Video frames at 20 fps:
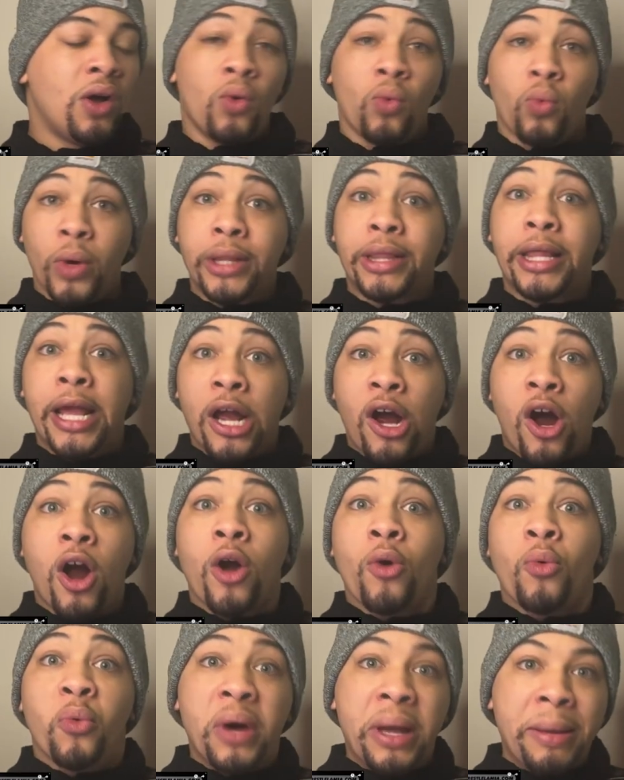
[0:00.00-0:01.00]
what they
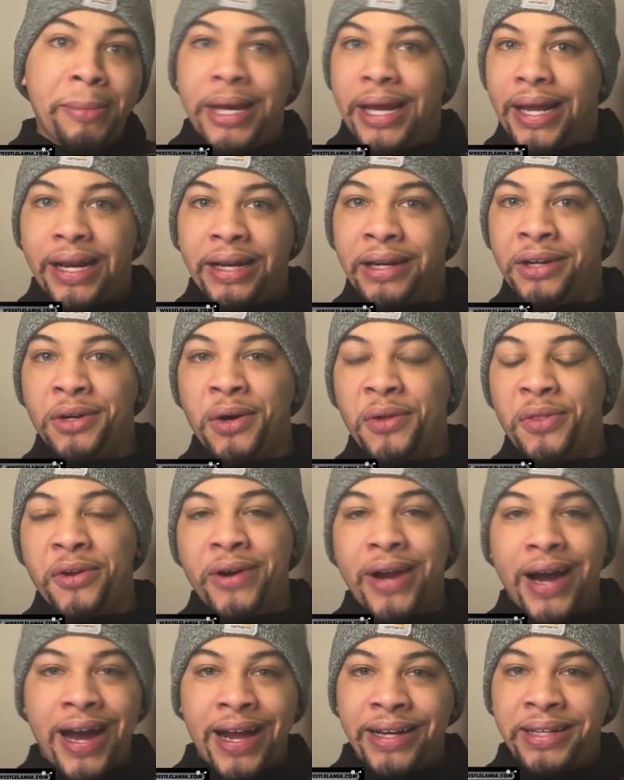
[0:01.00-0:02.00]
are, women. You
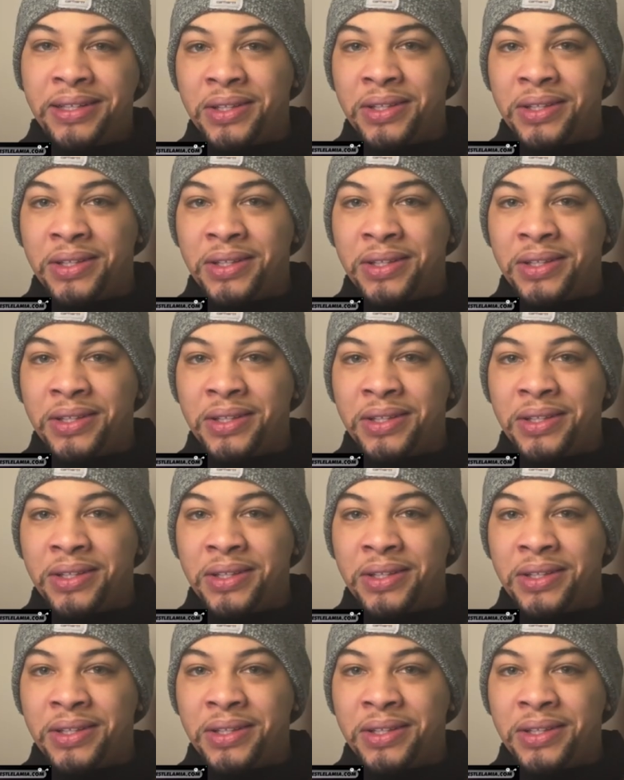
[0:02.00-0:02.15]
know,